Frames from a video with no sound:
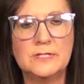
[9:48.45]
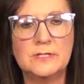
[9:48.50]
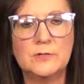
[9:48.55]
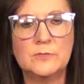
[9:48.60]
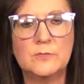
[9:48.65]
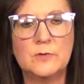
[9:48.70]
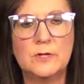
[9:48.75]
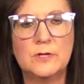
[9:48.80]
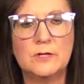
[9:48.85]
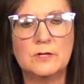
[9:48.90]
to
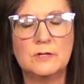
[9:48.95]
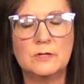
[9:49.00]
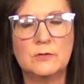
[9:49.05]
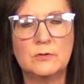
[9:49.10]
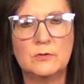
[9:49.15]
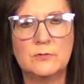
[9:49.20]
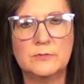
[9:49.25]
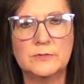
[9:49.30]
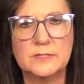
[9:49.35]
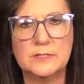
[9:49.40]
work,
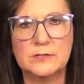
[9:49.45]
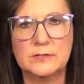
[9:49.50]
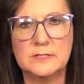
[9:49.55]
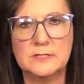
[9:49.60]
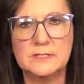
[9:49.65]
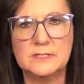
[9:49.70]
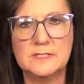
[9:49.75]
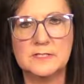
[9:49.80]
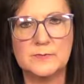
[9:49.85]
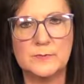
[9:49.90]
or returning
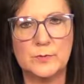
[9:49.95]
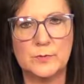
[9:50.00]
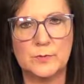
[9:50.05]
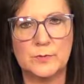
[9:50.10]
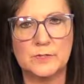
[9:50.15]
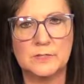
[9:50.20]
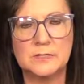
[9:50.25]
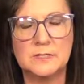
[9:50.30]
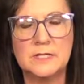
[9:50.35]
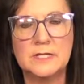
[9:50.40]
to
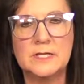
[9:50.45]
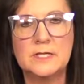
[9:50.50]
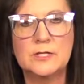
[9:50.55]
sports.